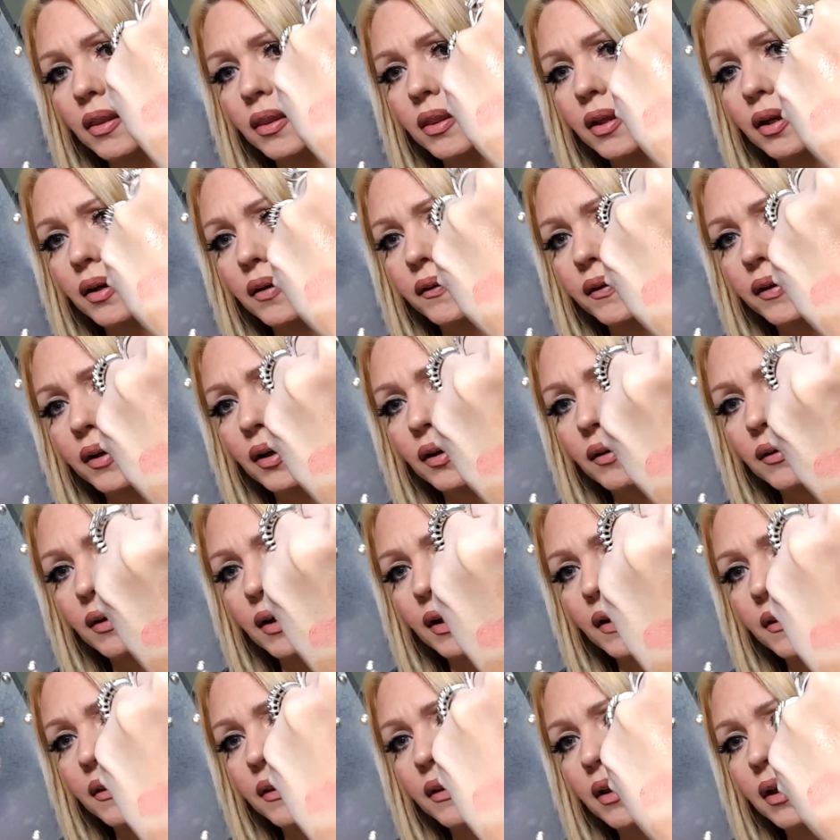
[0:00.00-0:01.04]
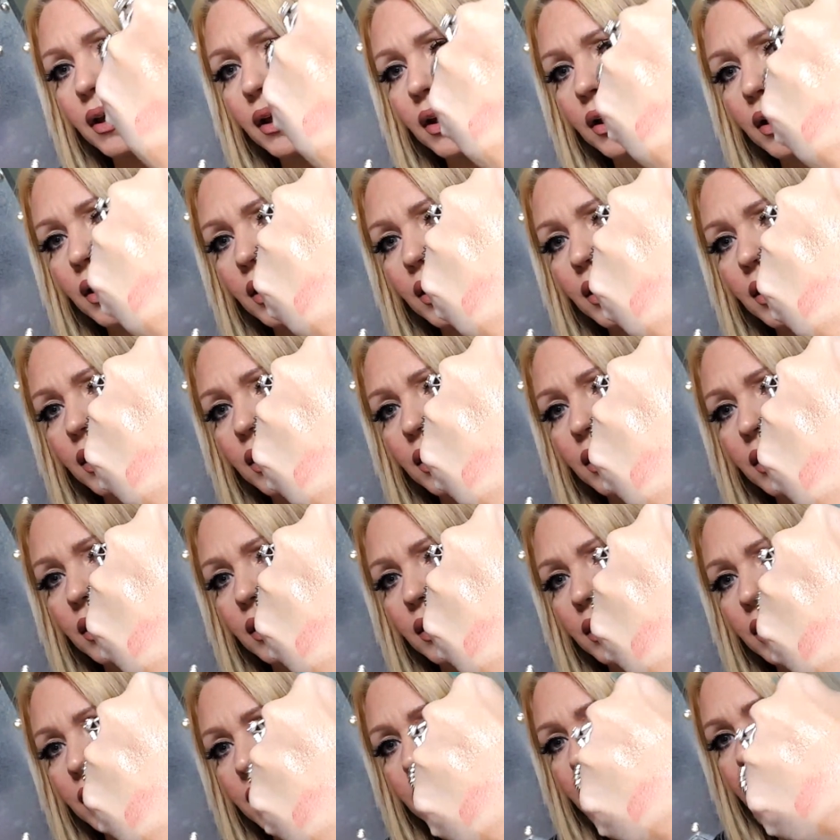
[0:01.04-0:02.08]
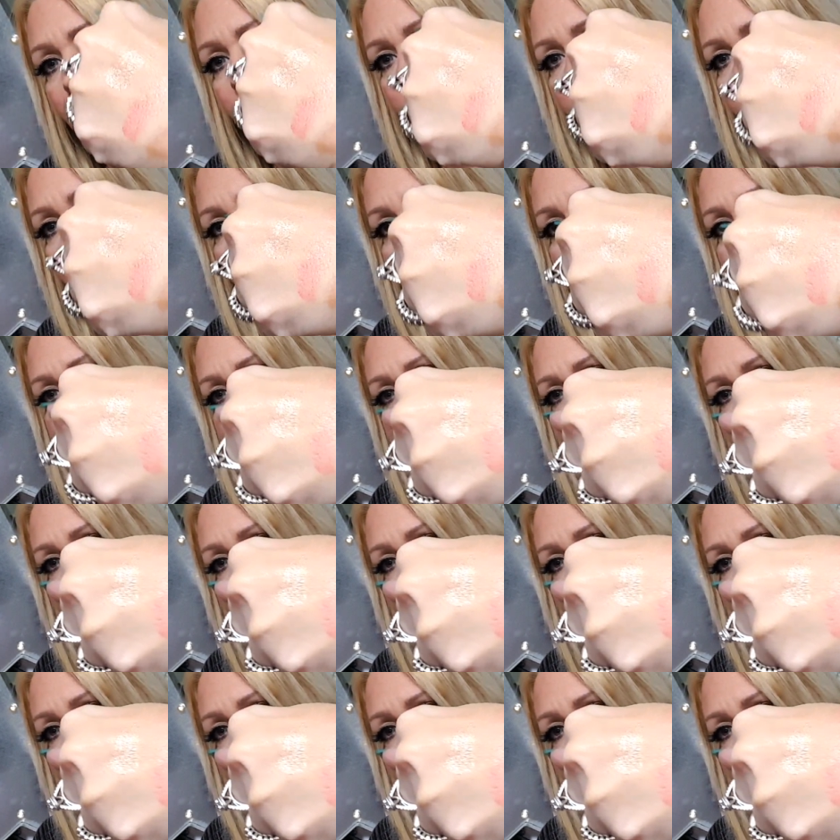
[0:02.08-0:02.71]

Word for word: there they are right there. You can